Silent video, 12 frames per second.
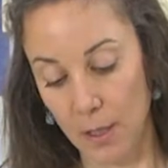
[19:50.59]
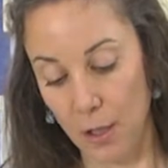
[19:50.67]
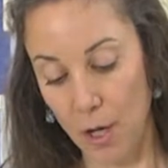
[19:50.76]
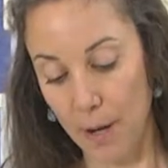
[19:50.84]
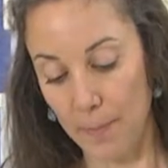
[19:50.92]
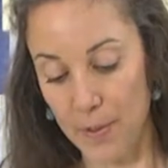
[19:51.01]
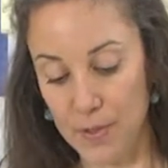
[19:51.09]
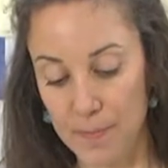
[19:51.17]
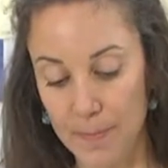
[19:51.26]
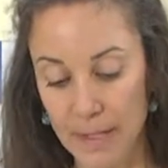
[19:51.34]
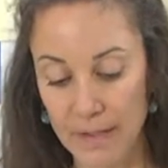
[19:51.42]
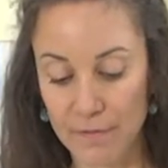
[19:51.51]
compost
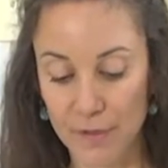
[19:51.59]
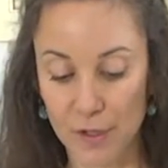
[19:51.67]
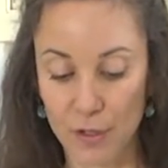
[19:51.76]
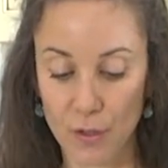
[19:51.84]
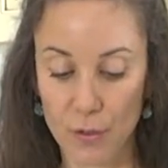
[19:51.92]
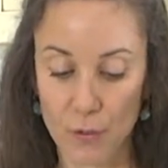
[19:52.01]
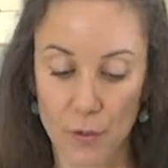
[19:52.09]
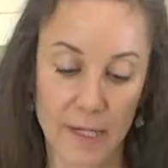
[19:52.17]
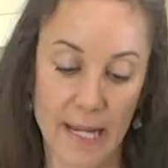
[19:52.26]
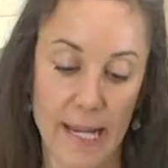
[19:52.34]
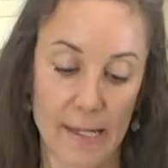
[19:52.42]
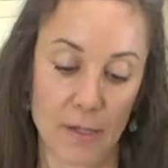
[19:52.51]
bin for your
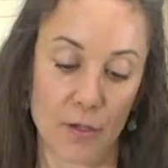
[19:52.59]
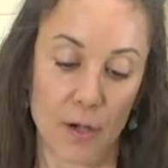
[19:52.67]
organic